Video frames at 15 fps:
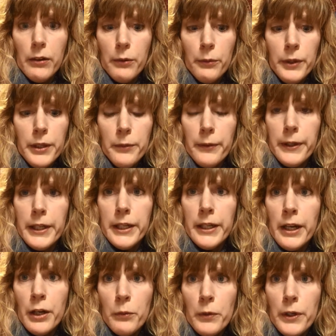we were eating
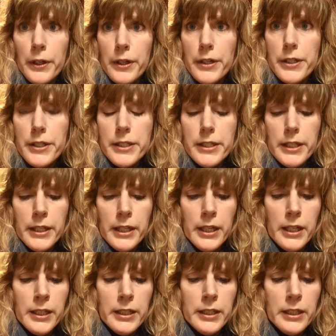our worst.
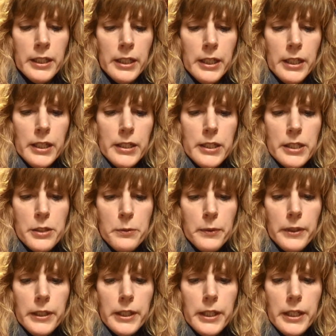And this
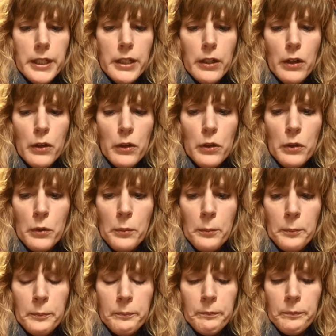really hit
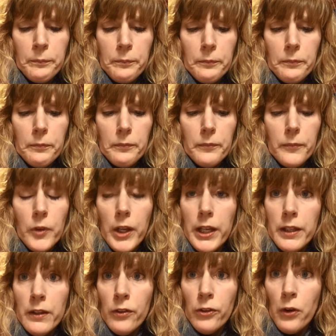home
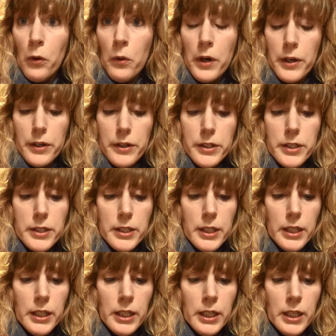taking this course.
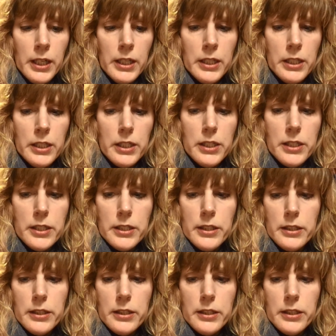And,